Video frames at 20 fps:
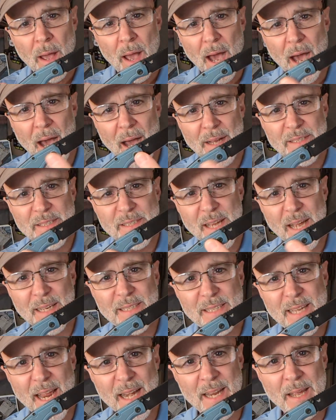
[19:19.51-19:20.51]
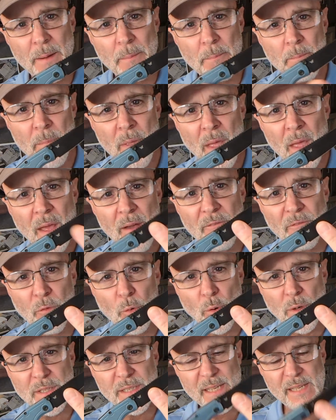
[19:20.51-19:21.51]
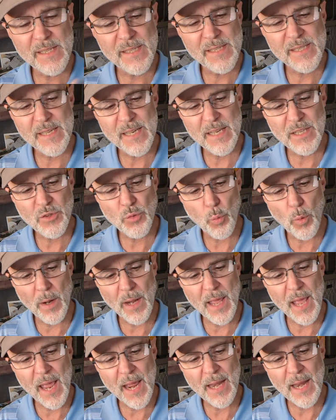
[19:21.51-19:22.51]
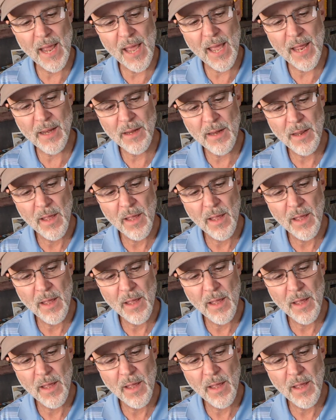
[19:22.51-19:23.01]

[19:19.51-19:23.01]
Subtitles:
Titanium 14C28N.